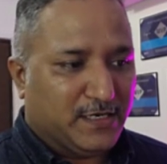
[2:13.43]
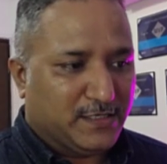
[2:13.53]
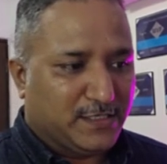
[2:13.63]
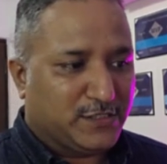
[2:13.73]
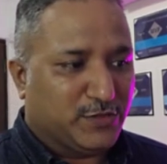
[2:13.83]

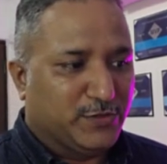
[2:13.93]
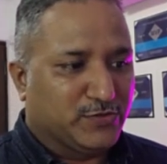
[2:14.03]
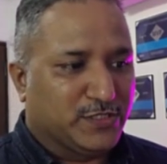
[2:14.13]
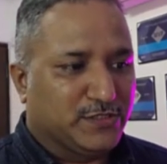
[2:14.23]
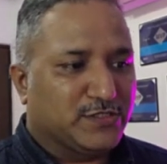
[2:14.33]

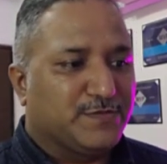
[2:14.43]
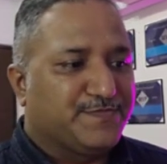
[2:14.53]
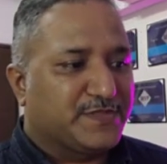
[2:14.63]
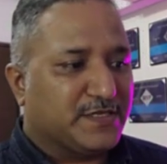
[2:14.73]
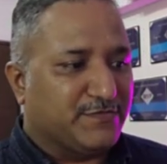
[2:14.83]
distributions,
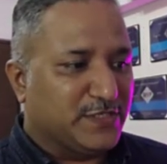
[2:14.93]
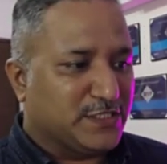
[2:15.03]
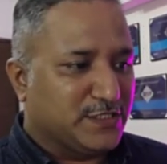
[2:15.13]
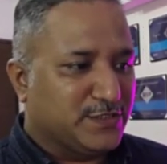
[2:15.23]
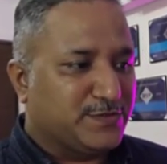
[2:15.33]
which
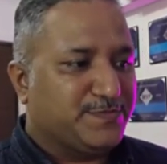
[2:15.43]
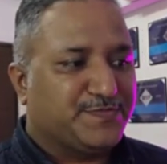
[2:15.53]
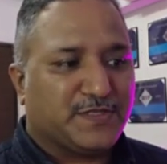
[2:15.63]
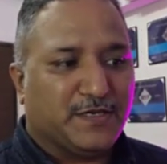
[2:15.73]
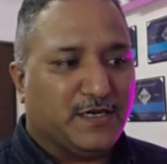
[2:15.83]
is
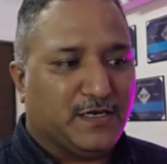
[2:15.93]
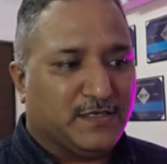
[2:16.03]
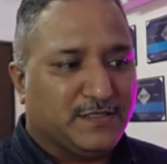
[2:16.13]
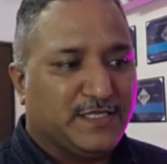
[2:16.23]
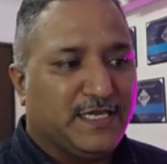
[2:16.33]

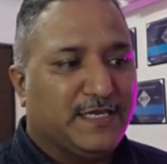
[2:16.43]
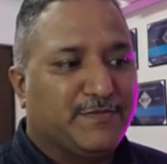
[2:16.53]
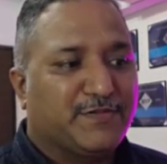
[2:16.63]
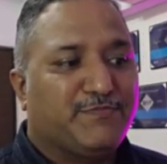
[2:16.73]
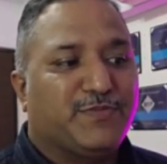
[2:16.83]
the
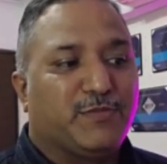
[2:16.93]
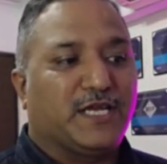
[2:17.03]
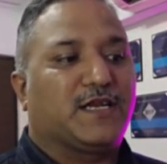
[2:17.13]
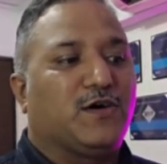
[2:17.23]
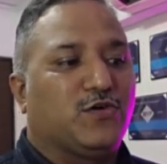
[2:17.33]
public
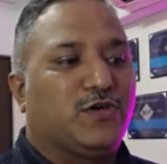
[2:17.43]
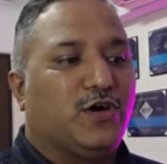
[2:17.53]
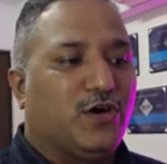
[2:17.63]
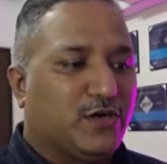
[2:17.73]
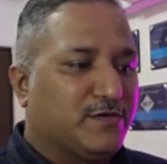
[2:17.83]
cloud,
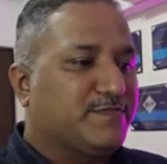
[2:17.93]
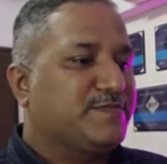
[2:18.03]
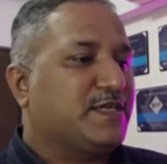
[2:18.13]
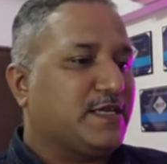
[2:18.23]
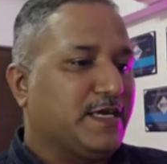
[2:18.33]
or
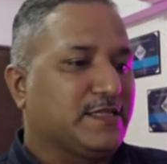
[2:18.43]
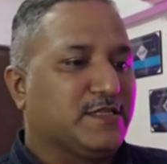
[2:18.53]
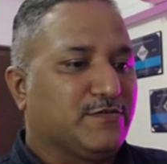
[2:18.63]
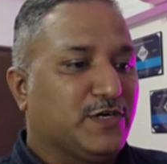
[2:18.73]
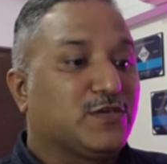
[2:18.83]
like the
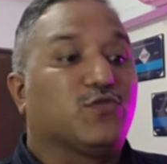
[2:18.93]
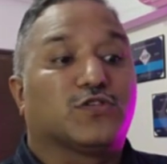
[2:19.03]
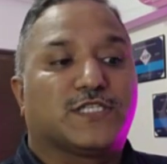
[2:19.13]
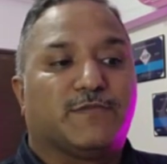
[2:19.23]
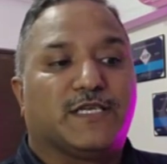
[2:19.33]
one
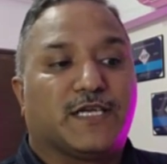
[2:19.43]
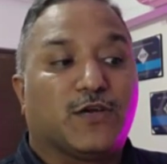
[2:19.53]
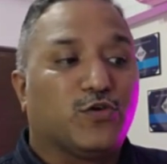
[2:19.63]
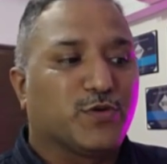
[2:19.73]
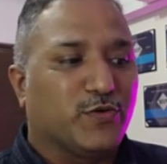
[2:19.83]
hosted by the
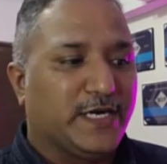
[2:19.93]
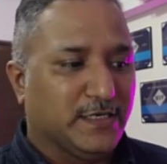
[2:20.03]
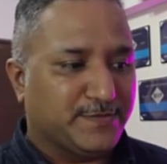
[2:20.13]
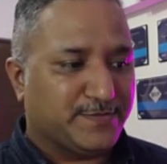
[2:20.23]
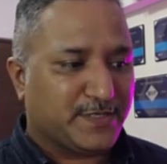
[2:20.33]
cloud provider.
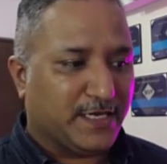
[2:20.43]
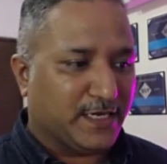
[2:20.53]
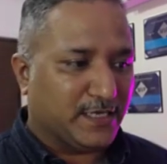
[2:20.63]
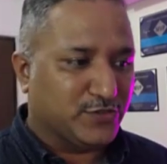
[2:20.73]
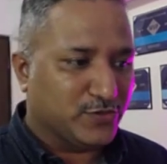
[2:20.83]
Like
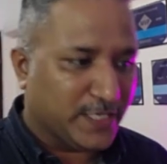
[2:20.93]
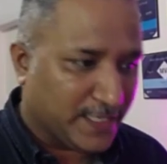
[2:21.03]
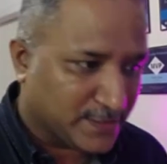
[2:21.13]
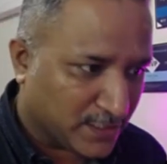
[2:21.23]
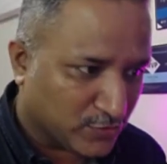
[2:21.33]
Azure
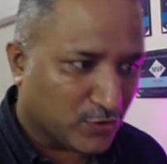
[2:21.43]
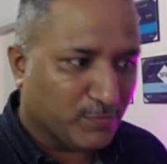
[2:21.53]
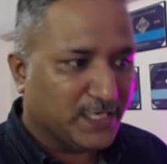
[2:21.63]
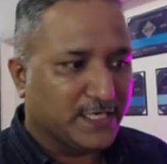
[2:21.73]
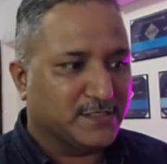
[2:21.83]
has Azure
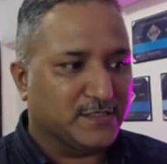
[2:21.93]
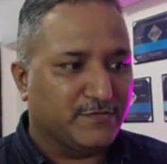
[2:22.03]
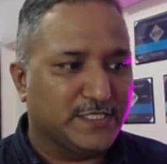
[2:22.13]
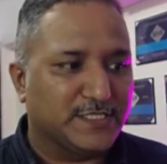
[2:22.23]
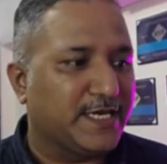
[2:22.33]
Kubernetes
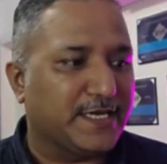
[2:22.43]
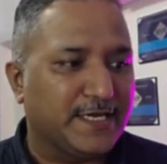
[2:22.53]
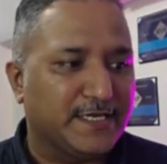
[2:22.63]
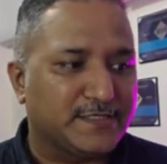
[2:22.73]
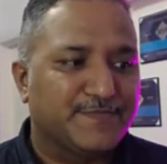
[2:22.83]
Service,
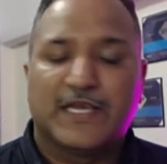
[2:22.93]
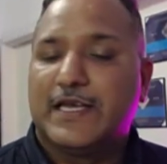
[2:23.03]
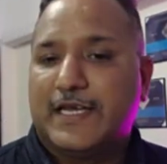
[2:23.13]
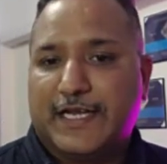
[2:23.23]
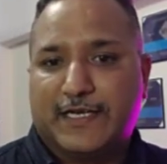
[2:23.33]
AKS,
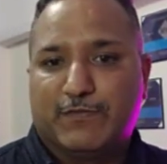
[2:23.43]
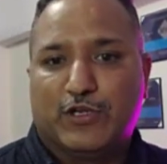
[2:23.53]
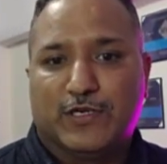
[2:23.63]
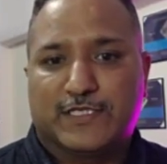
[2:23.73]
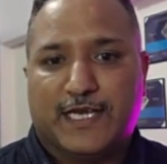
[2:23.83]

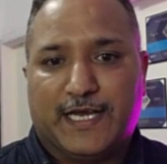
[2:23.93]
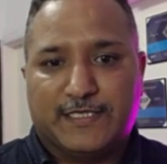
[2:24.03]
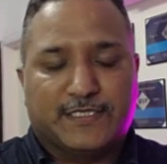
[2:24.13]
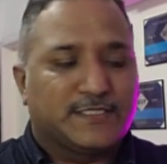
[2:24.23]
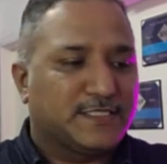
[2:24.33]
AWS has
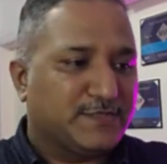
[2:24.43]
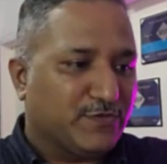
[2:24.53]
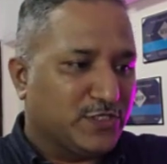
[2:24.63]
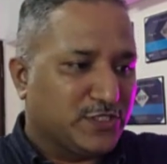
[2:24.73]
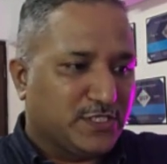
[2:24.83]
its
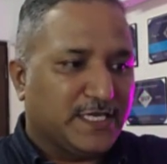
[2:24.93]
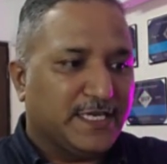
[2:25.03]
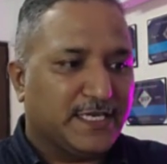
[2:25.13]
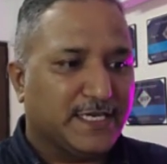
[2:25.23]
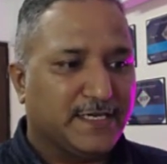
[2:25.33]
version
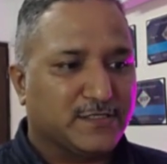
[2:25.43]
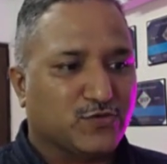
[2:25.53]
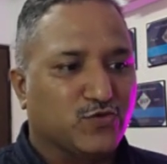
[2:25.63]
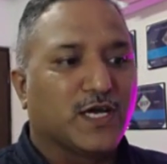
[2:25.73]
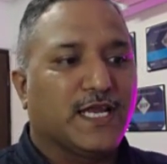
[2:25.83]
EKS,
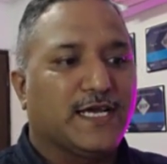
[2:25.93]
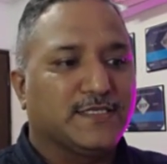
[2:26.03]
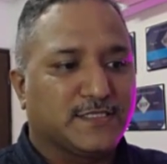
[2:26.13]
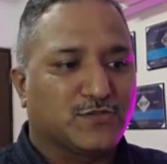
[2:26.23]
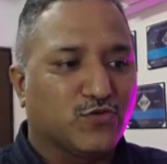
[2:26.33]
Google has
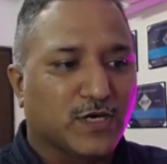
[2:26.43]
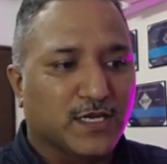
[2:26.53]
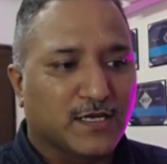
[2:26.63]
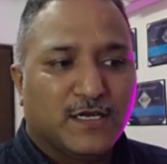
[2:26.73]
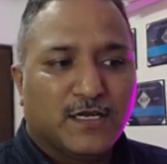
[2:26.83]
its Google
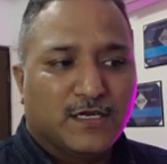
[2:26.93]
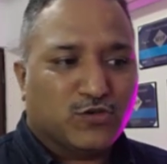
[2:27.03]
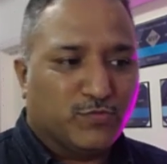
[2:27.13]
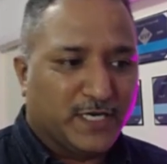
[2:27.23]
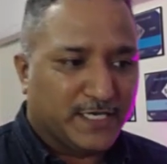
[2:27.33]

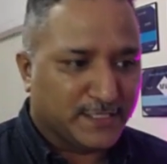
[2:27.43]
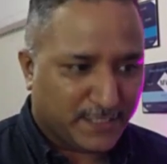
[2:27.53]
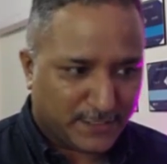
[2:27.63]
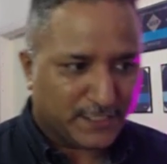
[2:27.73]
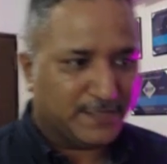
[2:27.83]
Kubernetes
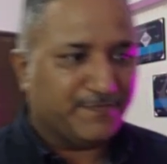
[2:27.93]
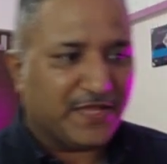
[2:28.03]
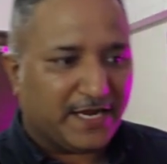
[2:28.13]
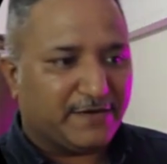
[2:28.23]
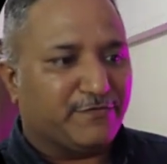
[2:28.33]
engine,
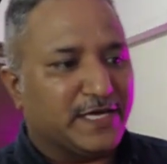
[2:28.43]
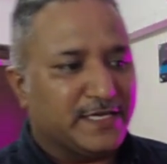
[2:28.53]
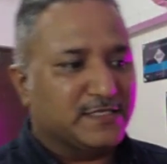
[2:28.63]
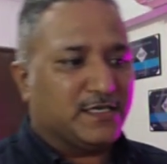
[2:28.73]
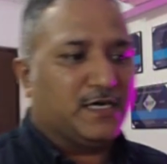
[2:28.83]
and
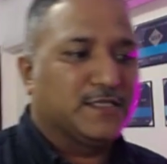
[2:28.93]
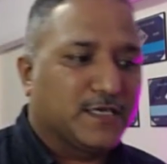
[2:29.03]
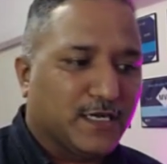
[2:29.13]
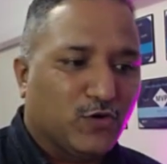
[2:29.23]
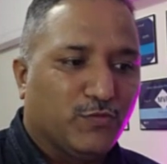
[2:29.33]
various other
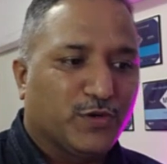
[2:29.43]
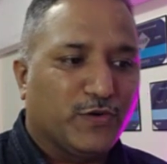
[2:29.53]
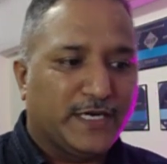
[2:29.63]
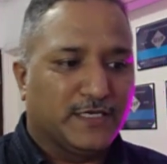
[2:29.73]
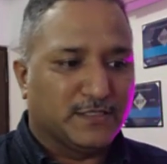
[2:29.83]
cloud
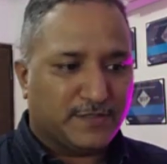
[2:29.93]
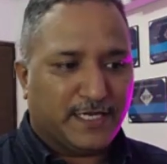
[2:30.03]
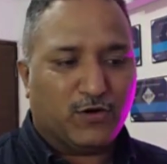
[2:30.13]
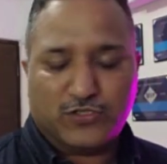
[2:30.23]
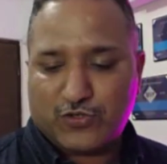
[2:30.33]
providers. They
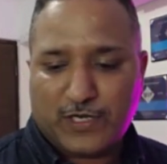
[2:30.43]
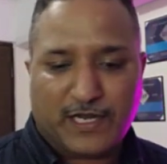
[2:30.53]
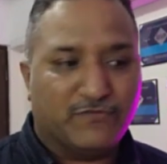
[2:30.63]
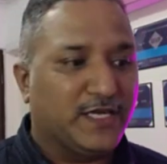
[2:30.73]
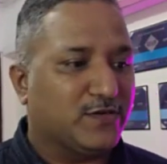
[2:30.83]
also
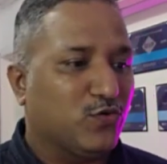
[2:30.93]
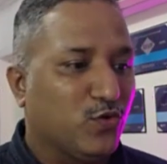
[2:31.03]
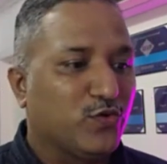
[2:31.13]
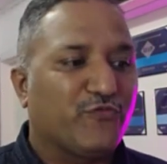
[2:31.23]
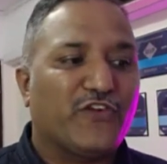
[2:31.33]
have their
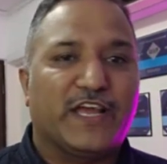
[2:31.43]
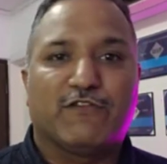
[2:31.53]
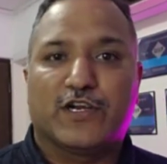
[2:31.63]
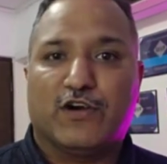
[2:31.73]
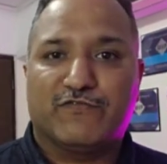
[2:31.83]
own
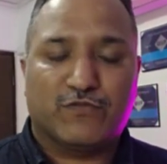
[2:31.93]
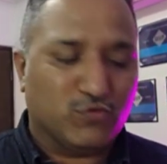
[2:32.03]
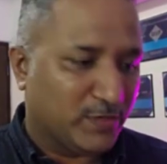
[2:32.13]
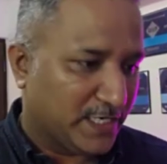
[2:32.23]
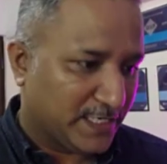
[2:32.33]
flavor of
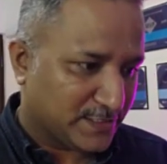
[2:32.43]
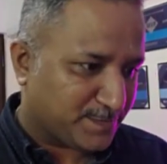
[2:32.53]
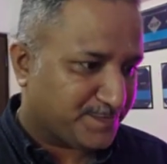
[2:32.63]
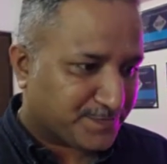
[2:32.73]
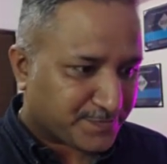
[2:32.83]
Kubernetes.
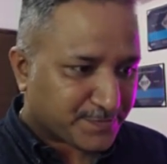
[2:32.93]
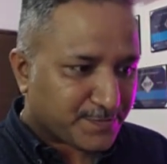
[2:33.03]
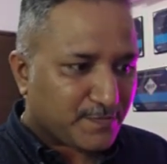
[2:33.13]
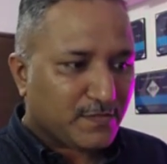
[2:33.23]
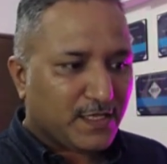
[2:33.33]

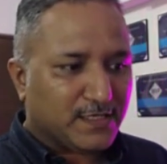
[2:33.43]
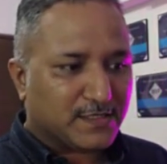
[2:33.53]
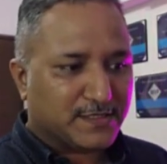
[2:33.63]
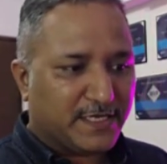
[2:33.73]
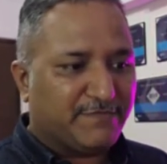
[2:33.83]

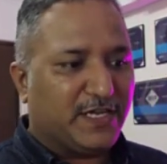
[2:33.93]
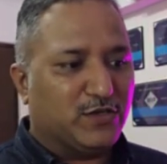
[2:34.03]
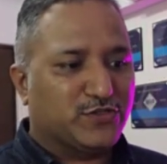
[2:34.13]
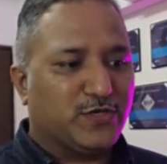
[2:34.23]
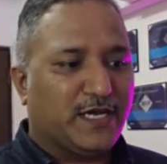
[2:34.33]
Then we
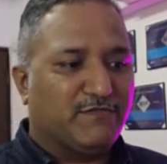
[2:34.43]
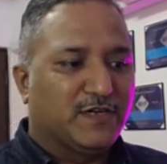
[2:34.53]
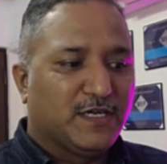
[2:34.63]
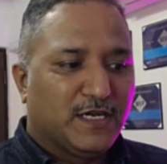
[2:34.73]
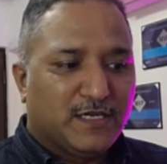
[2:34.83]
also have
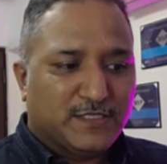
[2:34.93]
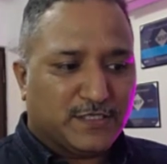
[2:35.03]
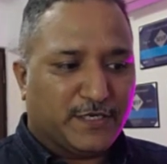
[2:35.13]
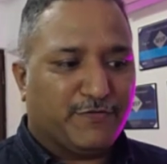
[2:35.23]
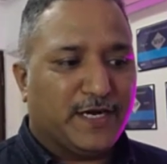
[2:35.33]

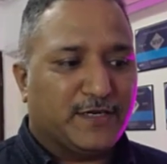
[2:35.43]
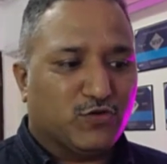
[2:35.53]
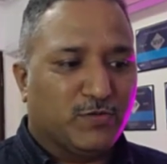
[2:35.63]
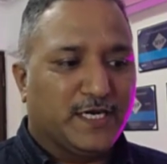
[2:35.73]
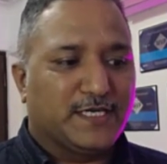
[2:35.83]
certified
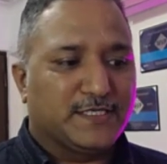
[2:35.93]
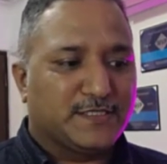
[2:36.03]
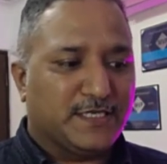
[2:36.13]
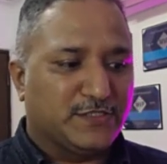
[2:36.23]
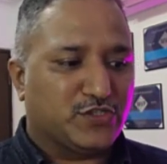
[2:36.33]
Kubernetes
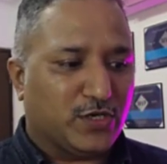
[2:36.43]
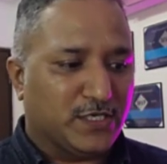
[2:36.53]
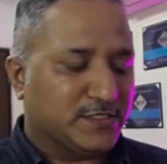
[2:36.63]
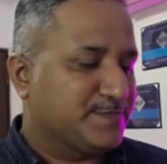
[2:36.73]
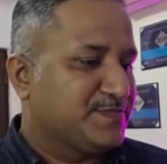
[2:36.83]

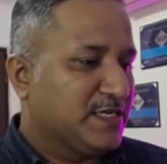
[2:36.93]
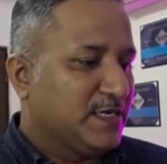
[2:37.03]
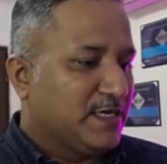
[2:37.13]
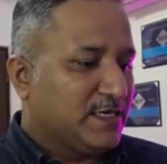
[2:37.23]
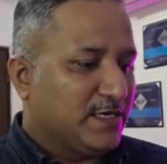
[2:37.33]
installers.
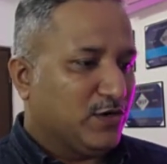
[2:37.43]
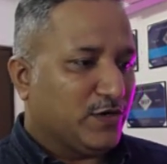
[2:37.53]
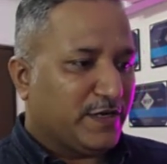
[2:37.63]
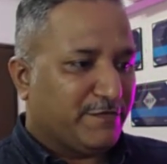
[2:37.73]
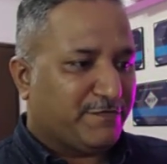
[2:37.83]
Now,
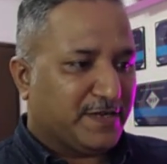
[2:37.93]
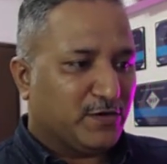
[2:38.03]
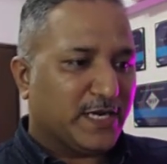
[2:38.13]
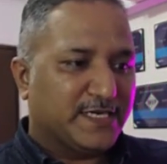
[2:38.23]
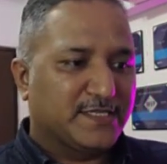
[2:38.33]
if we look
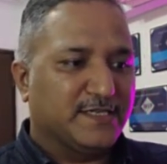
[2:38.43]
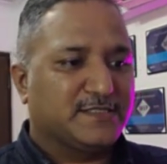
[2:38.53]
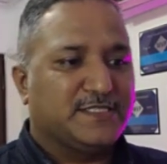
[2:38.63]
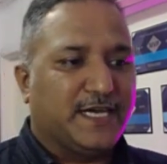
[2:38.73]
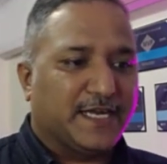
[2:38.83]
at this
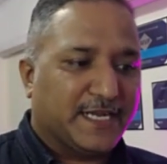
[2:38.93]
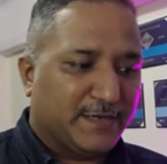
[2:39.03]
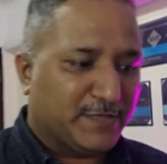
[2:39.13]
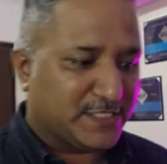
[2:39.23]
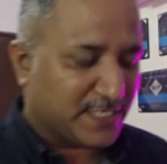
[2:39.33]
diagram
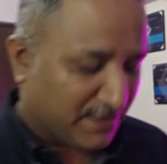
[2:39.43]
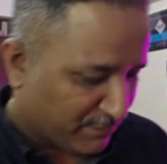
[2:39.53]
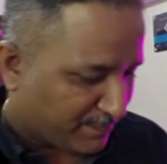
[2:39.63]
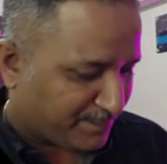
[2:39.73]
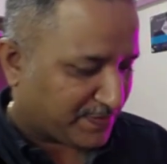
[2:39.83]
itself,
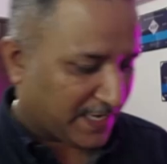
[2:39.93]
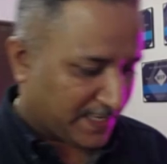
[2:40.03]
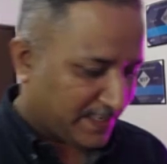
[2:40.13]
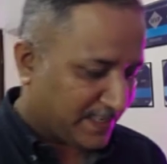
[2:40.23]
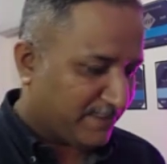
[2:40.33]

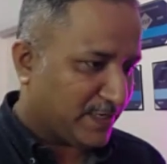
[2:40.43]
and if I